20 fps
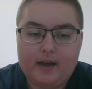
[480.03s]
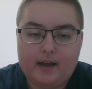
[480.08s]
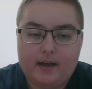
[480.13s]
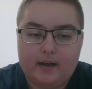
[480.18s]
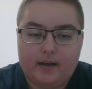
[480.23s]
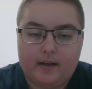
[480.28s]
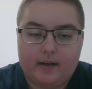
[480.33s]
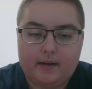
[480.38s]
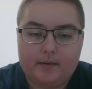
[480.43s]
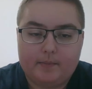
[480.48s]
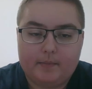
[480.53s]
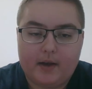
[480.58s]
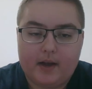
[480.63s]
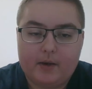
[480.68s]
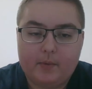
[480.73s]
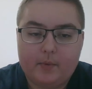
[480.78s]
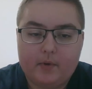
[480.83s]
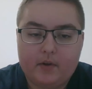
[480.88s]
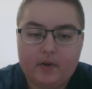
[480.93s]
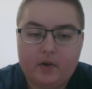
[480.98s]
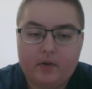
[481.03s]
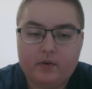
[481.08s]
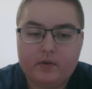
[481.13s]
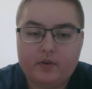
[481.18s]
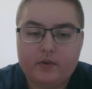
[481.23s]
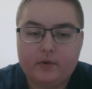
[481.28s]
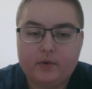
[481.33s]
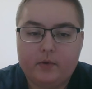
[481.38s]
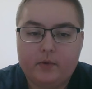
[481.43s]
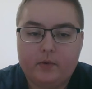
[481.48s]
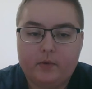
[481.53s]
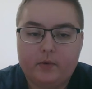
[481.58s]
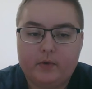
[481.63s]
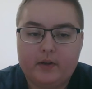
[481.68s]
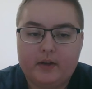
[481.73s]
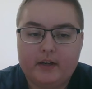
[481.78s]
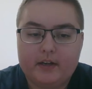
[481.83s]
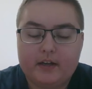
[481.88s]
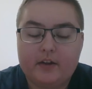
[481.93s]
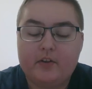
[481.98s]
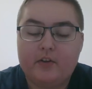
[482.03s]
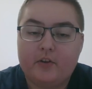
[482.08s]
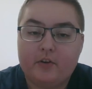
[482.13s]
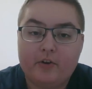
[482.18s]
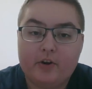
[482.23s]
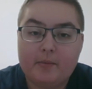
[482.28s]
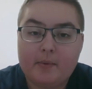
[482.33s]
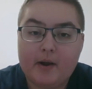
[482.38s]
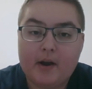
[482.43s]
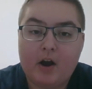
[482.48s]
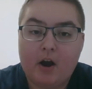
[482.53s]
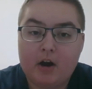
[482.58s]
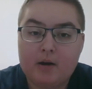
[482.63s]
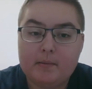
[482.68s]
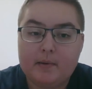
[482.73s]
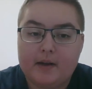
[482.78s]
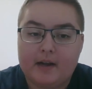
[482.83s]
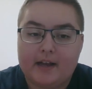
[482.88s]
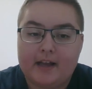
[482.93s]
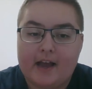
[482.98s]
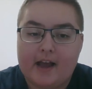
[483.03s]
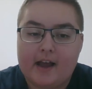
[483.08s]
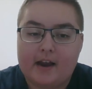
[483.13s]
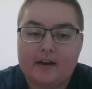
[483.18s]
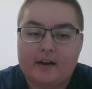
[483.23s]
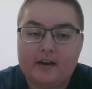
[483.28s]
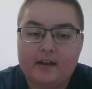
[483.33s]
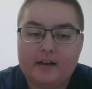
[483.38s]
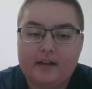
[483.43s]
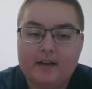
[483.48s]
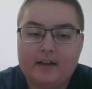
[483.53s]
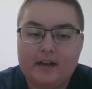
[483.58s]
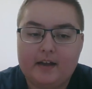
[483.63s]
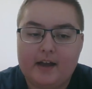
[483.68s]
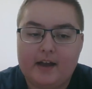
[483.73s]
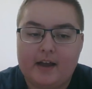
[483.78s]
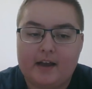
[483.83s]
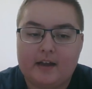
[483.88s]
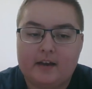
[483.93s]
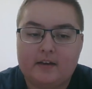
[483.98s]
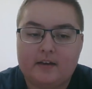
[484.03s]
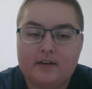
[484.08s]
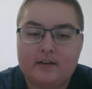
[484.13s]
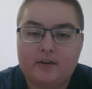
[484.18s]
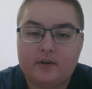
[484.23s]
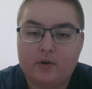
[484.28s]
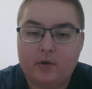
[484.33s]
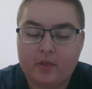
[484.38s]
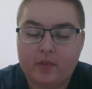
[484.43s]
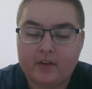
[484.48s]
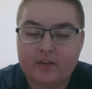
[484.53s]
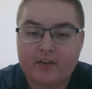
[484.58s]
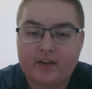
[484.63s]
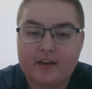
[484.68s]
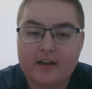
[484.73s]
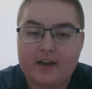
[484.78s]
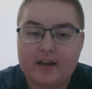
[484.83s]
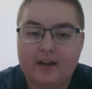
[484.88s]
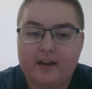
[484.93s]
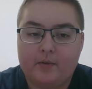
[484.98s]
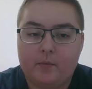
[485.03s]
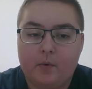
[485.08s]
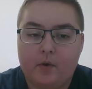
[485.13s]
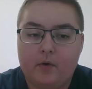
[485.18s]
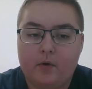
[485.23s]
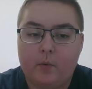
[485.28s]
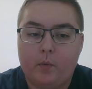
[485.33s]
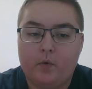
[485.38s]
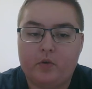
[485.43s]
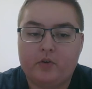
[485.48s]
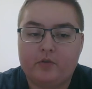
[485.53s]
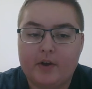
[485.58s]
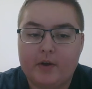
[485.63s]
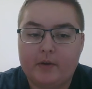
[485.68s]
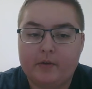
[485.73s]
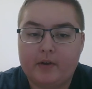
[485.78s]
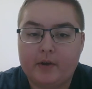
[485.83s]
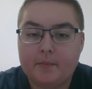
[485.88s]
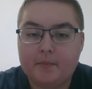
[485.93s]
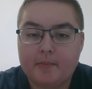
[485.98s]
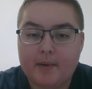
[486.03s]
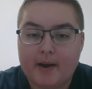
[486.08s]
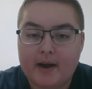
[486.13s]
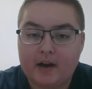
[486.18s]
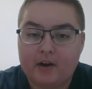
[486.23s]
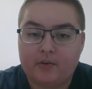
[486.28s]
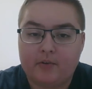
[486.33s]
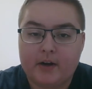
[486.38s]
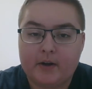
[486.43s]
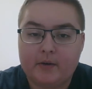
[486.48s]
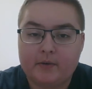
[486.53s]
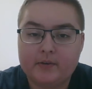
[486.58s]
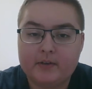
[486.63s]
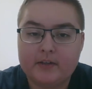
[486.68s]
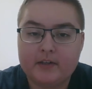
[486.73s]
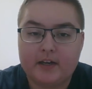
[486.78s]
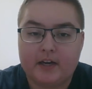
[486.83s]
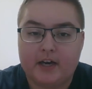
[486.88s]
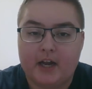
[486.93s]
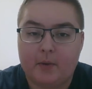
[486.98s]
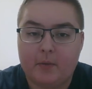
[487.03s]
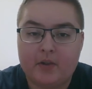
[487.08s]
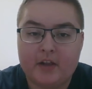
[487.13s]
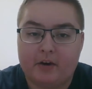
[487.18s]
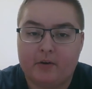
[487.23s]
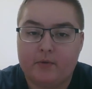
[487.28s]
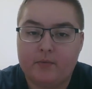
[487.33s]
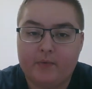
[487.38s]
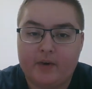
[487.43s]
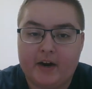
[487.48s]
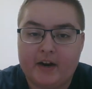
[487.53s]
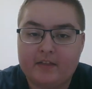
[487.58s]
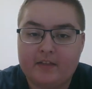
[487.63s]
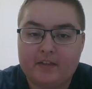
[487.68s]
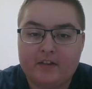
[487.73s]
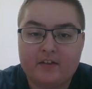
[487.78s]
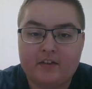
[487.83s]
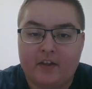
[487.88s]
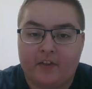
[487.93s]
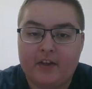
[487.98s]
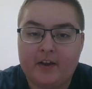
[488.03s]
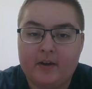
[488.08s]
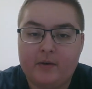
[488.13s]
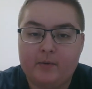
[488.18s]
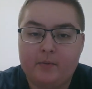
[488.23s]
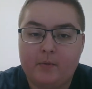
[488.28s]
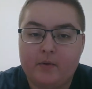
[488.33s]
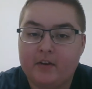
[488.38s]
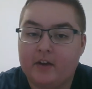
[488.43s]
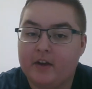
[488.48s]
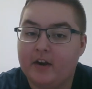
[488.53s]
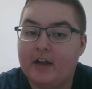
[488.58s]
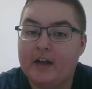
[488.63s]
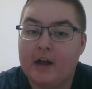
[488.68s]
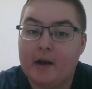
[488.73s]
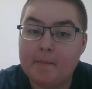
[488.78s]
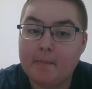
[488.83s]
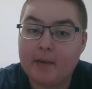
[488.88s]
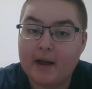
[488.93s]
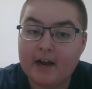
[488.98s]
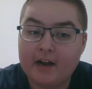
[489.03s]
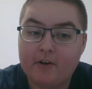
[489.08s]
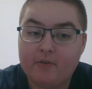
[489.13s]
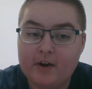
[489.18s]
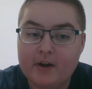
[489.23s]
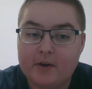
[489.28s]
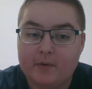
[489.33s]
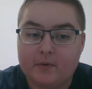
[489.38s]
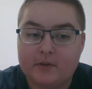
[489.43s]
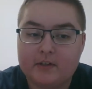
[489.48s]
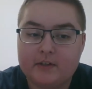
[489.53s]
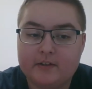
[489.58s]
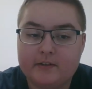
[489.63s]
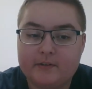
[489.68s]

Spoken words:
I was also concerned about karma again, and you know the saying, what goes around comes back around, and I was terrified that something was going to come back around.